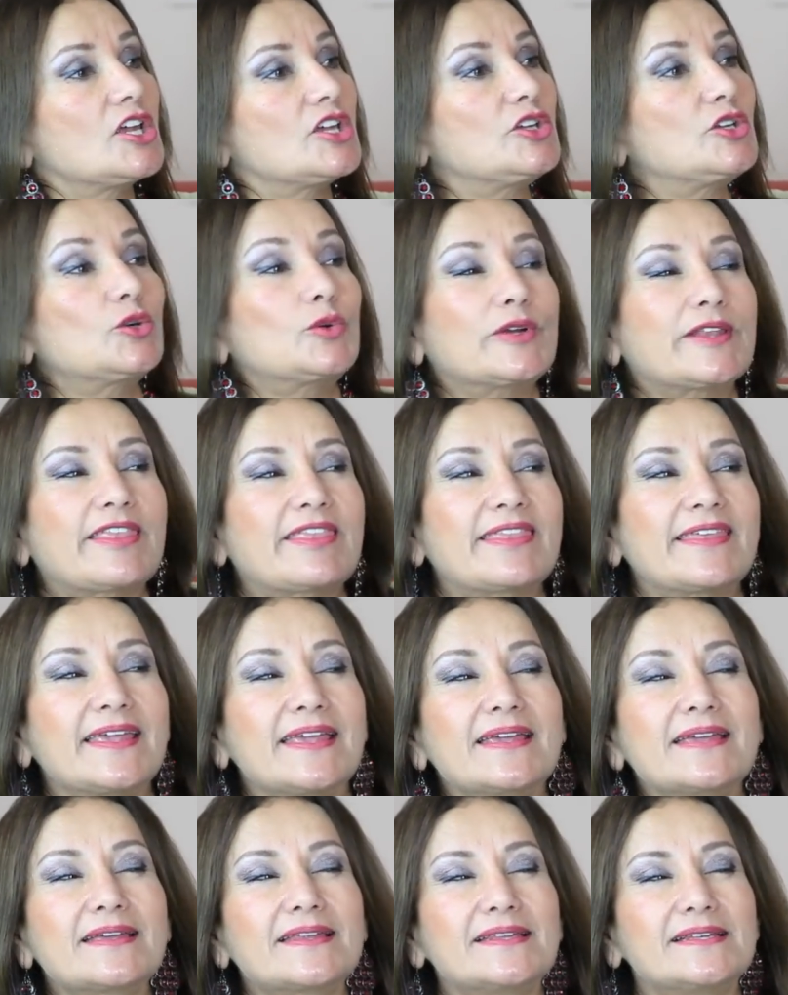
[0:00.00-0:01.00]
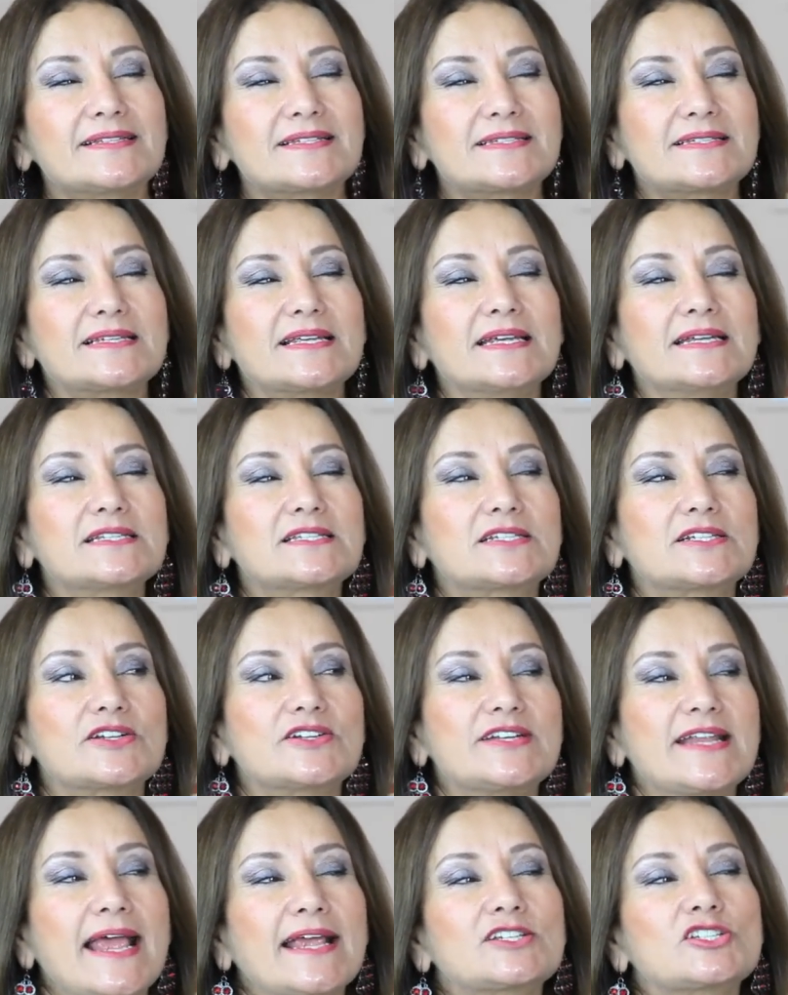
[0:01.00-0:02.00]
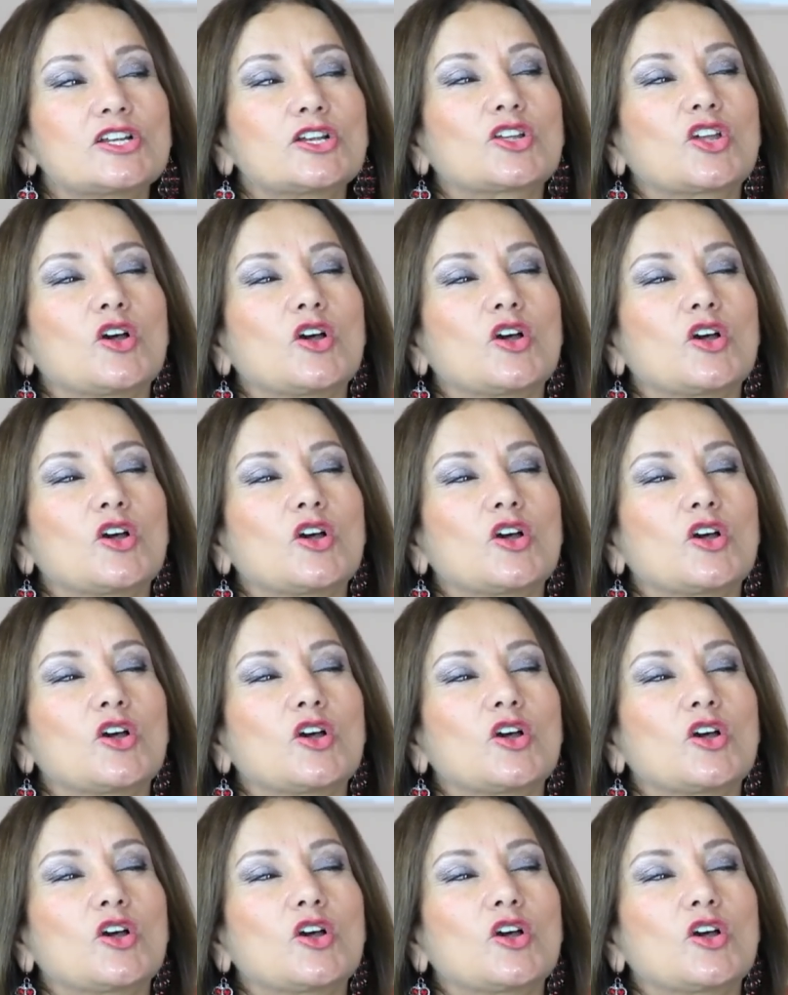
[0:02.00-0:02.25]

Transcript: You would think this International